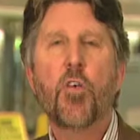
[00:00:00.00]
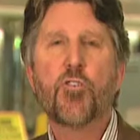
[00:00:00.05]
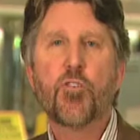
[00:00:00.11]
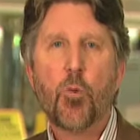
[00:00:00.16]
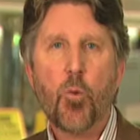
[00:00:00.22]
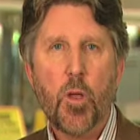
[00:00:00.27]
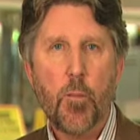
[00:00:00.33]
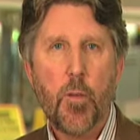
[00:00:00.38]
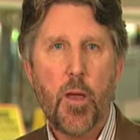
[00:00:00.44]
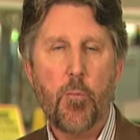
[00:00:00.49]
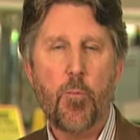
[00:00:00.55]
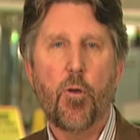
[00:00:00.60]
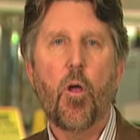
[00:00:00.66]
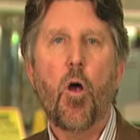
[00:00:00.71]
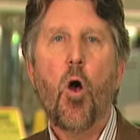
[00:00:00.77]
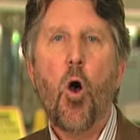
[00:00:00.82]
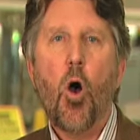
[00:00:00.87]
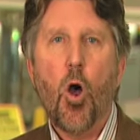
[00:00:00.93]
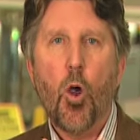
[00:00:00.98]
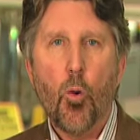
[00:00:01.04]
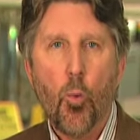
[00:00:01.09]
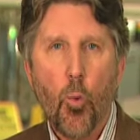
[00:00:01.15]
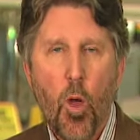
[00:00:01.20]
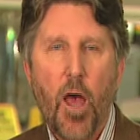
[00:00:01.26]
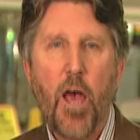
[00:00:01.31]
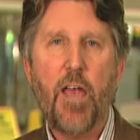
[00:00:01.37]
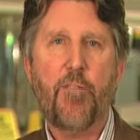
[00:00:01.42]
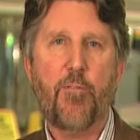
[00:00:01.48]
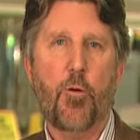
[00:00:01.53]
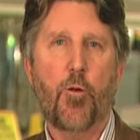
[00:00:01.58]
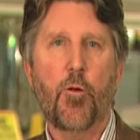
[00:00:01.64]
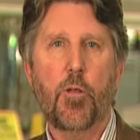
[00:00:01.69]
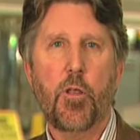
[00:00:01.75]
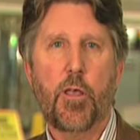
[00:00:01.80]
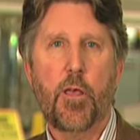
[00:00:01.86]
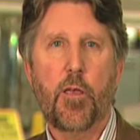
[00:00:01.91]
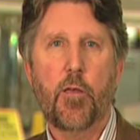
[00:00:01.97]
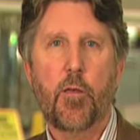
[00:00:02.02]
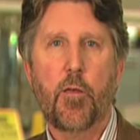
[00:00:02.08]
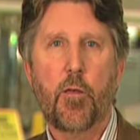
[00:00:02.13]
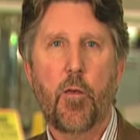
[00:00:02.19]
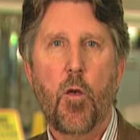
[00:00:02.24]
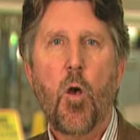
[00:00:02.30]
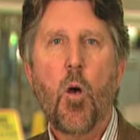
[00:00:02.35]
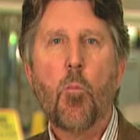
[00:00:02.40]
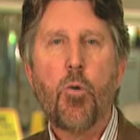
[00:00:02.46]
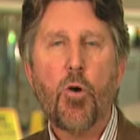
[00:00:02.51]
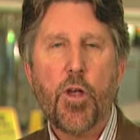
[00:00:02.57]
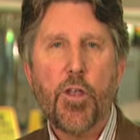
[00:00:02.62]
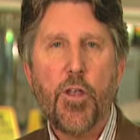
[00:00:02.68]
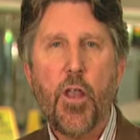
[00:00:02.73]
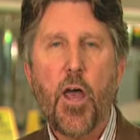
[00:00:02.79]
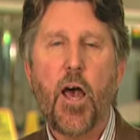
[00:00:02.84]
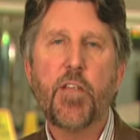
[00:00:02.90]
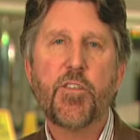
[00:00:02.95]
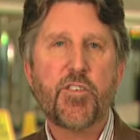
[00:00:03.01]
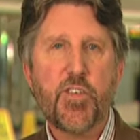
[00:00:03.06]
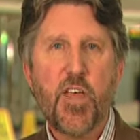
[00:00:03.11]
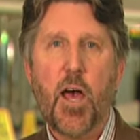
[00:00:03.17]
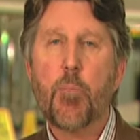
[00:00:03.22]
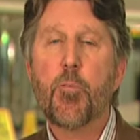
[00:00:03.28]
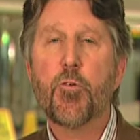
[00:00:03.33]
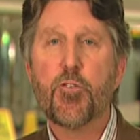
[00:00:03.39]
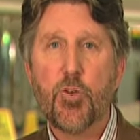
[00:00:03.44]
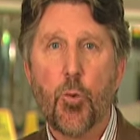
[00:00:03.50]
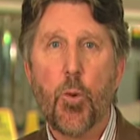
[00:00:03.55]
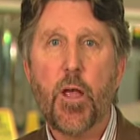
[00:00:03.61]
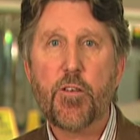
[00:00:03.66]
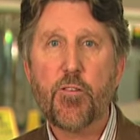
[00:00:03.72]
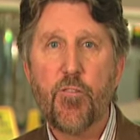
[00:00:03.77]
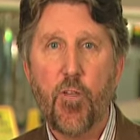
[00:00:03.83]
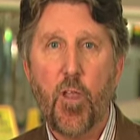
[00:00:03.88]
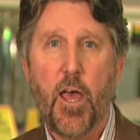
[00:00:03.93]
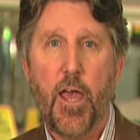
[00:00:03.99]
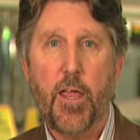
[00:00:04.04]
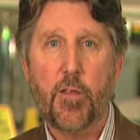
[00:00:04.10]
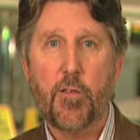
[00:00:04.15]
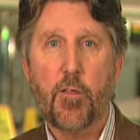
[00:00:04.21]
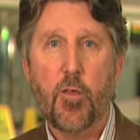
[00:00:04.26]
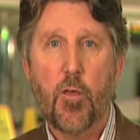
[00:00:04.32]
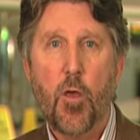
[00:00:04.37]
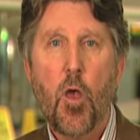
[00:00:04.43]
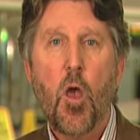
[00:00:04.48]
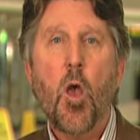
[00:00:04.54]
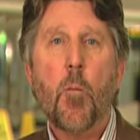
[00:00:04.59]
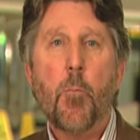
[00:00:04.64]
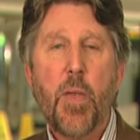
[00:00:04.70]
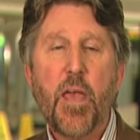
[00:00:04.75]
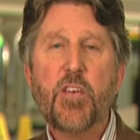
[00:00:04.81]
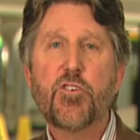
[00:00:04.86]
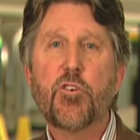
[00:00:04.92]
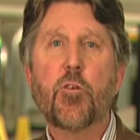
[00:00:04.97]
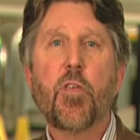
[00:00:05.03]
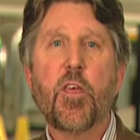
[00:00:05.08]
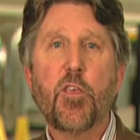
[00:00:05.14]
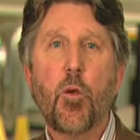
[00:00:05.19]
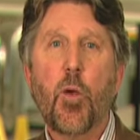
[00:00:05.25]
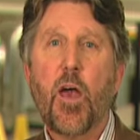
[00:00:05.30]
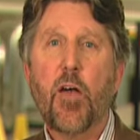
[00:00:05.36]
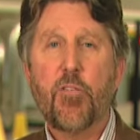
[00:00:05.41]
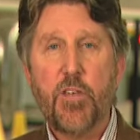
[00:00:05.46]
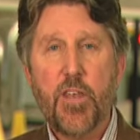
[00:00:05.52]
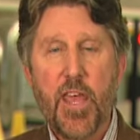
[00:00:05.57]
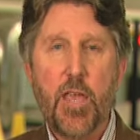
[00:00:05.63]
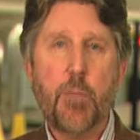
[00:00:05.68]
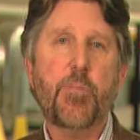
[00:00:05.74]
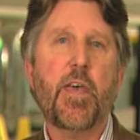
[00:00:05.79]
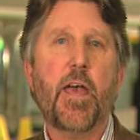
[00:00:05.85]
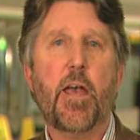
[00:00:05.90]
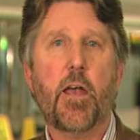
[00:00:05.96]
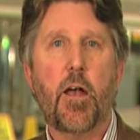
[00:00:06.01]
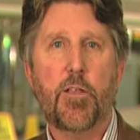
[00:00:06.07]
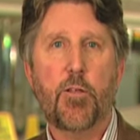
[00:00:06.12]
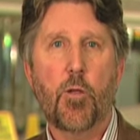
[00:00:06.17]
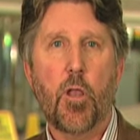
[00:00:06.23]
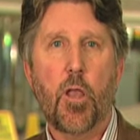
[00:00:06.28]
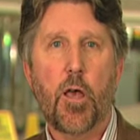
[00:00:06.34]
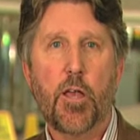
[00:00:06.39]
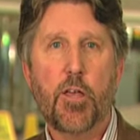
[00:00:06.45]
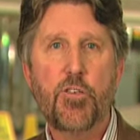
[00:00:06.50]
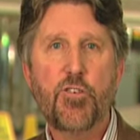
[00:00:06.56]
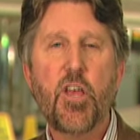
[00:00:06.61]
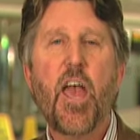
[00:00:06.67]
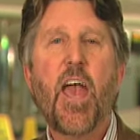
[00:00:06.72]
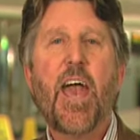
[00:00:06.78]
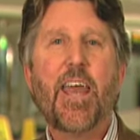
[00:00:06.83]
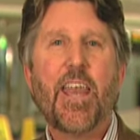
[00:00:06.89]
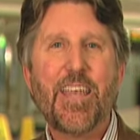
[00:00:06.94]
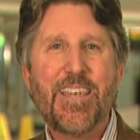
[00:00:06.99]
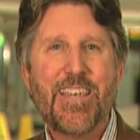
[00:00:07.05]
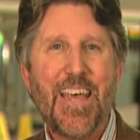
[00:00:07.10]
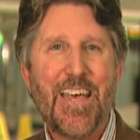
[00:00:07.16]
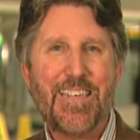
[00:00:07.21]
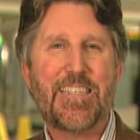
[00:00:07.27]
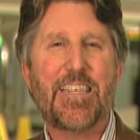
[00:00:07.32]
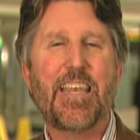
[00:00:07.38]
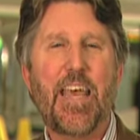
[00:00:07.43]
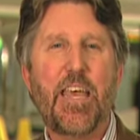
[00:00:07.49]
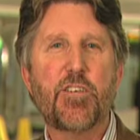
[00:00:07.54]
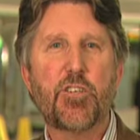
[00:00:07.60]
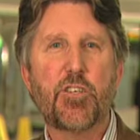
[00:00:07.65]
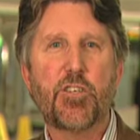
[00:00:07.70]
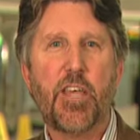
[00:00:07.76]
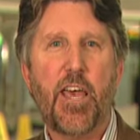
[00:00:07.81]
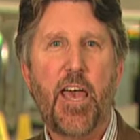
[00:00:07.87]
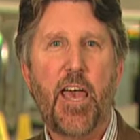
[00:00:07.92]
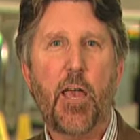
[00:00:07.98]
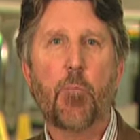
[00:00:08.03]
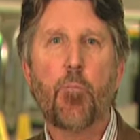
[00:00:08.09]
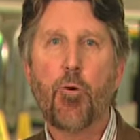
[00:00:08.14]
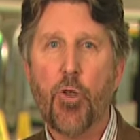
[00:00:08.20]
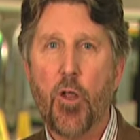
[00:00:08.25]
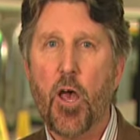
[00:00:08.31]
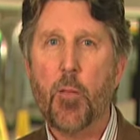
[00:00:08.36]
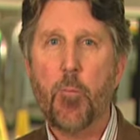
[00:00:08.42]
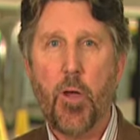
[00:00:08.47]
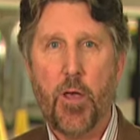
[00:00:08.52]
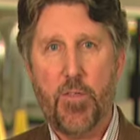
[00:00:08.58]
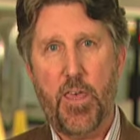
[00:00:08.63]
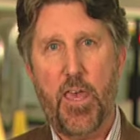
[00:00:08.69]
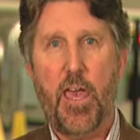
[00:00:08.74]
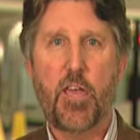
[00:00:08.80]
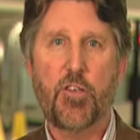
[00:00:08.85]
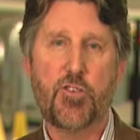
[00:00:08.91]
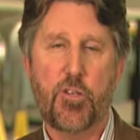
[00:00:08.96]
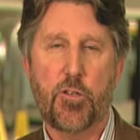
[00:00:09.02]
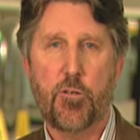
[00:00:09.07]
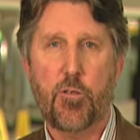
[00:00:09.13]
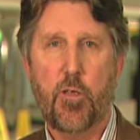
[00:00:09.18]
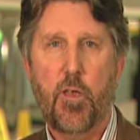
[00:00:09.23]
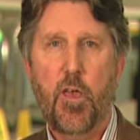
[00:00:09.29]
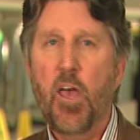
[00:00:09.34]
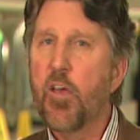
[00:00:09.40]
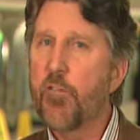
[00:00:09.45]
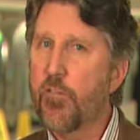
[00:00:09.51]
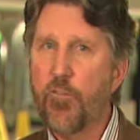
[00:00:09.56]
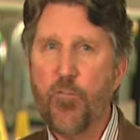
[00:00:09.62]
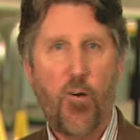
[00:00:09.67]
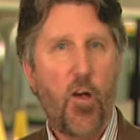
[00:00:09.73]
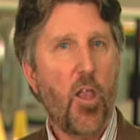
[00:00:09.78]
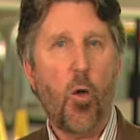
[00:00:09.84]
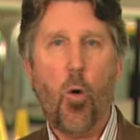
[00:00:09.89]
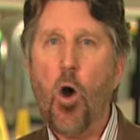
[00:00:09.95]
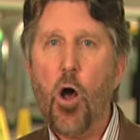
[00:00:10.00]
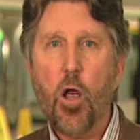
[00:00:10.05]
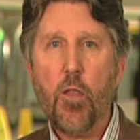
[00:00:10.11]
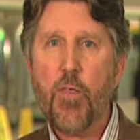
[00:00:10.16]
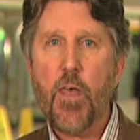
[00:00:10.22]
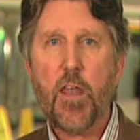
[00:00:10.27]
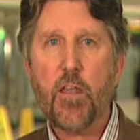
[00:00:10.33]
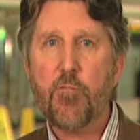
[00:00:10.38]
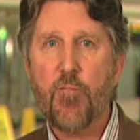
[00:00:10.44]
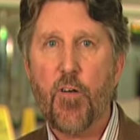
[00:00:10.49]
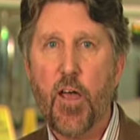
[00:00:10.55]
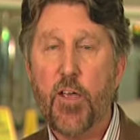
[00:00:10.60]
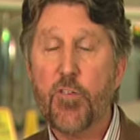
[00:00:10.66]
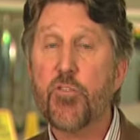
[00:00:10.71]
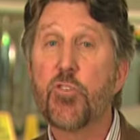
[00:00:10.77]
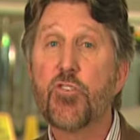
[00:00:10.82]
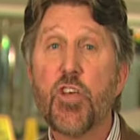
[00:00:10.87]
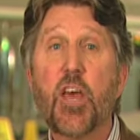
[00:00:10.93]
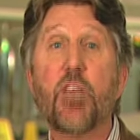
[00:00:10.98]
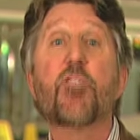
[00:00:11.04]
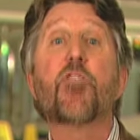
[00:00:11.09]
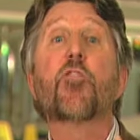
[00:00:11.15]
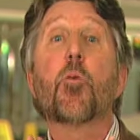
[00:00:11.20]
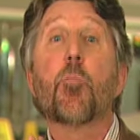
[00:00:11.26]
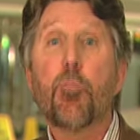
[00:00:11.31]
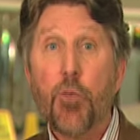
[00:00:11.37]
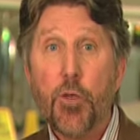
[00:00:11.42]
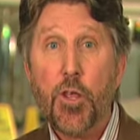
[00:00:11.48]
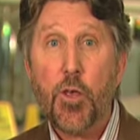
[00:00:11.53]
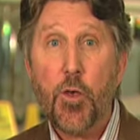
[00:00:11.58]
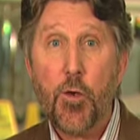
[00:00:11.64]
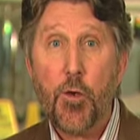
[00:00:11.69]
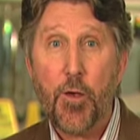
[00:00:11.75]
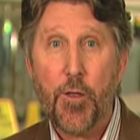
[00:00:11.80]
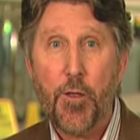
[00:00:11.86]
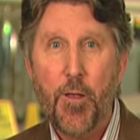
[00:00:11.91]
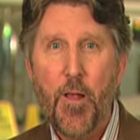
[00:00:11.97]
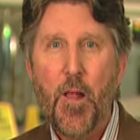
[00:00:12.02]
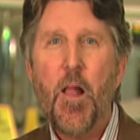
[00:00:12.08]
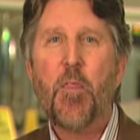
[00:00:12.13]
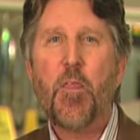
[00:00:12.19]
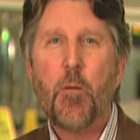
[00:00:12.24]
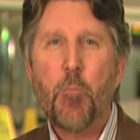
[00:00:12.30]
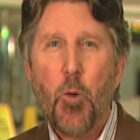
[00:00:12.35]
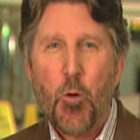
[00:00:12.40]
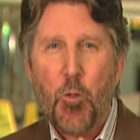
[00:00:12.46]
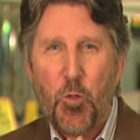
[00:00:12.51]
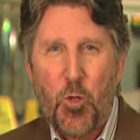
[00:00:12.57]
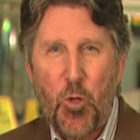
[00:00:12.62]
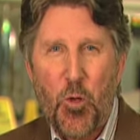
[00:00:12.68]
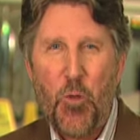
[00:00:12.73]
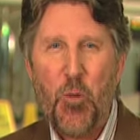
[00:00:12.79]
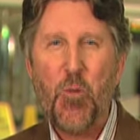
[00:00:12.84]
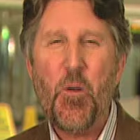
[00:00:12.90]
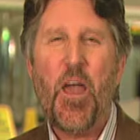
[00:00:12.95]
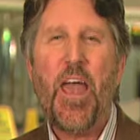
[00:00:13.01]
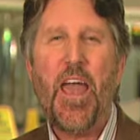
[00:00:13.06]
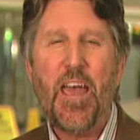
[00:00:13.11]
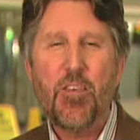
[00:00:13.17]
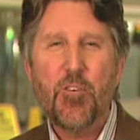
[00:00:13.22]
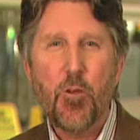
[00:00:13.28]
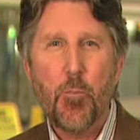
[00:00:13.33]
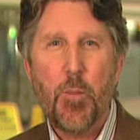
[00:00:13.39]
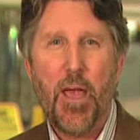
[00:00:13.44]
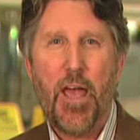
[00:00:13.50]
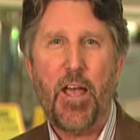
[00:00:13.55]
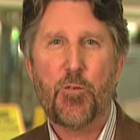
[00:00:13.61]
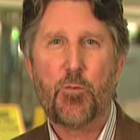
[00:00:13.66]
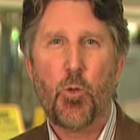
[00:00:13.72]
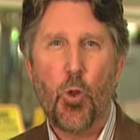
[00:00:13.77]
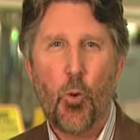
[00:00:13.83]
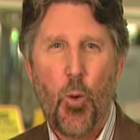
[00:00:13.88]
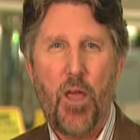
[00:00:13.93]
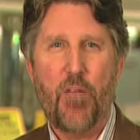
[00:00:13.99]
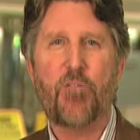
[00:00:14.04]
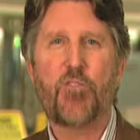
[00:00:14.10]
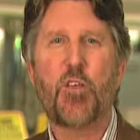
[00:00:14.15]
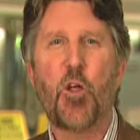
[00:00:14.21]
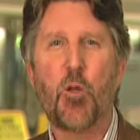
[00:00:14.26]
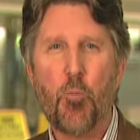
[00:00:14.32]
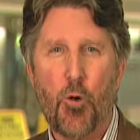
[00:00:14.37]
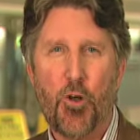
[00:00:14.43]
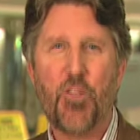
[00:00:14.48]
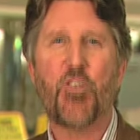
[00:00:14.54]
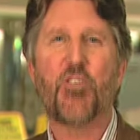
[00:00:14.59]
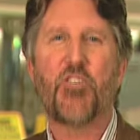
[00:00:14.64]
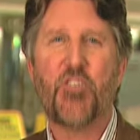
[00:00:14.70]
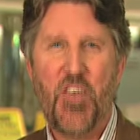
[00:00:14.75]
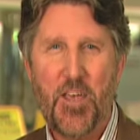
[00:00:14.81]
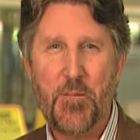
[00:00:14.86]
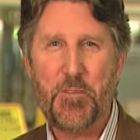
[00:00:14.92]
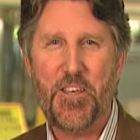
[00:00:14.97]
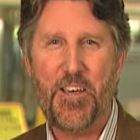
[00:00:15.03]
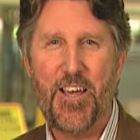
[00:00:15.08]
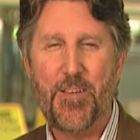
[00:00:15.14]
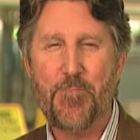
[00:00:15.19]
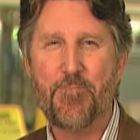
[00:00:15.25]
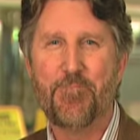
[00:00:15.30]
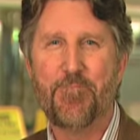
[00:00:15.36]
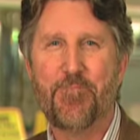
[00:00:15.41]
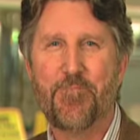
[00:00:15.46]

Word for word: So remember, arrive early, book a nonstop or direct flight, make sure that you have a name tag on your luggage and a destination tag put on by the agent. If you follow all of that advice, the chances are pretty good that both you and your bags will arrive at the airport at the same time.